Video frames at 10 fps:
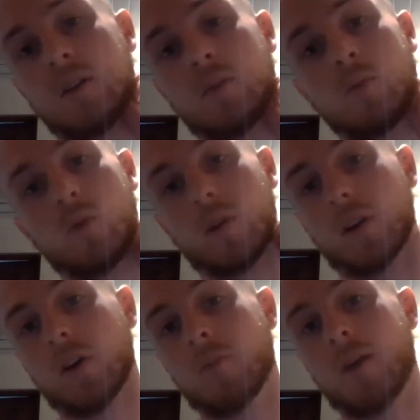lot more, I'm going
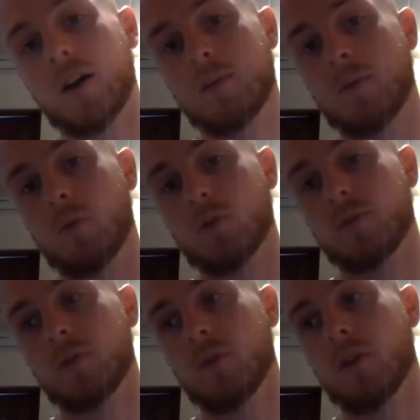to go back and maybe watch a
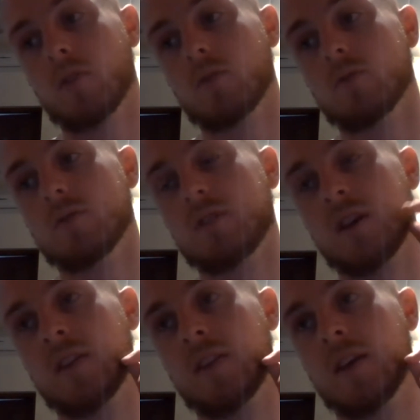few of those,
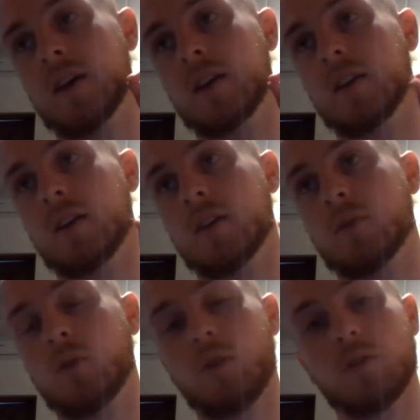and then I've
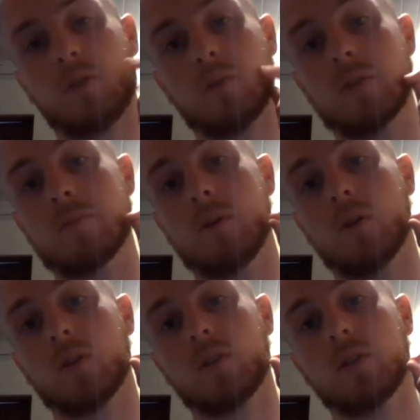got those 3
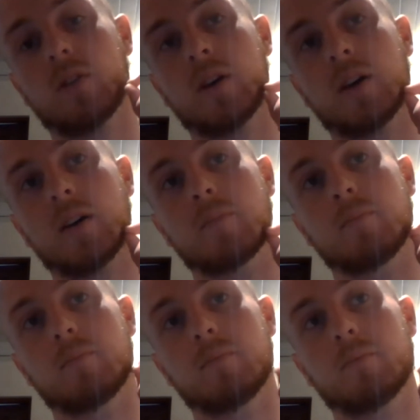mock
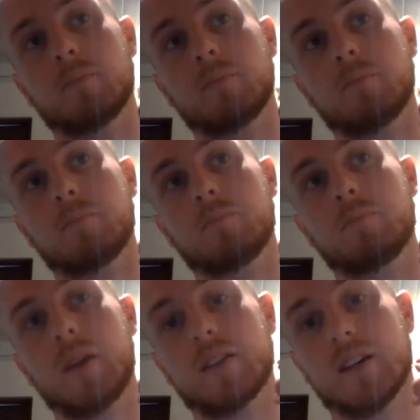
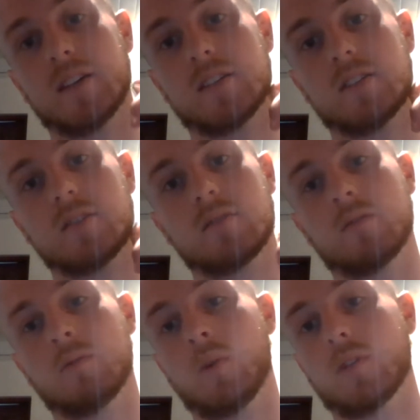pen test
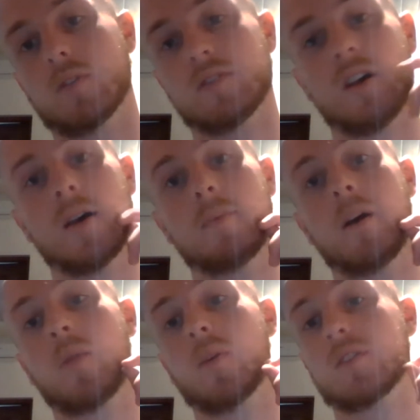ones.
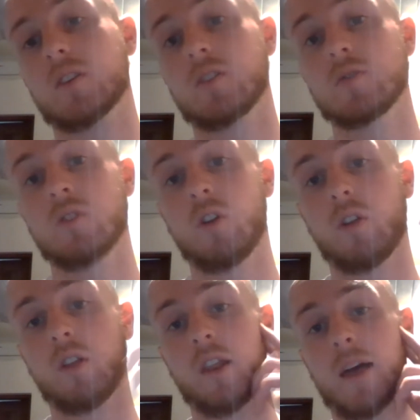Otherwise I'm going to use a lot of
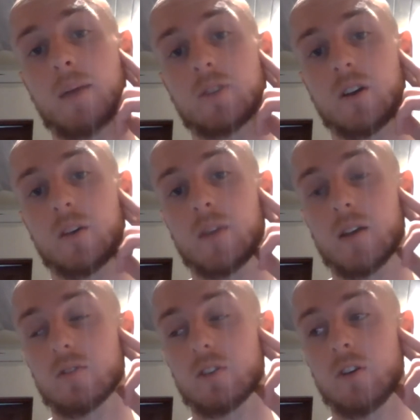the lab time now
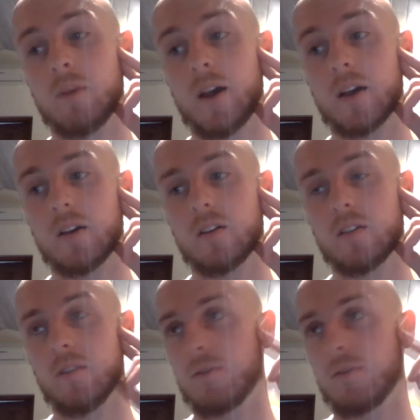to go back, because